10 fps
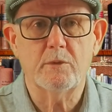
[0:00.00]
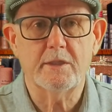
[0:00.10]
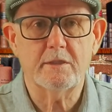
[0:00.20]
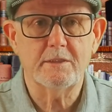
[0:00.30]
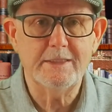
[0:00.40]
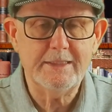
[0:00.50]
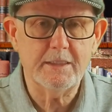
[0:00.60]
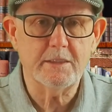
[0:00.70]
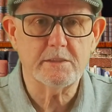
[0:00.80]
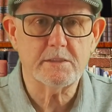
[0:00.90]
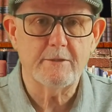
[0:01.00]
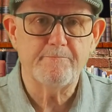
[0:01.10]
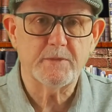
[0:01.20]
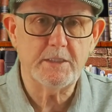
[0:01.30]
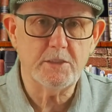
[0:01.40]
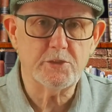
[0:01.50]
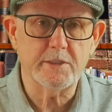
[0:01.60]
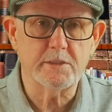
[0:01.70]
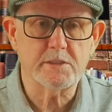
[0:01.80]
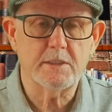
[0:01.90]
with Needler's
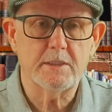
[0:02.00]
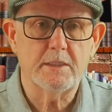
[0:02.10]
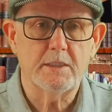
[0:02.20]
teachings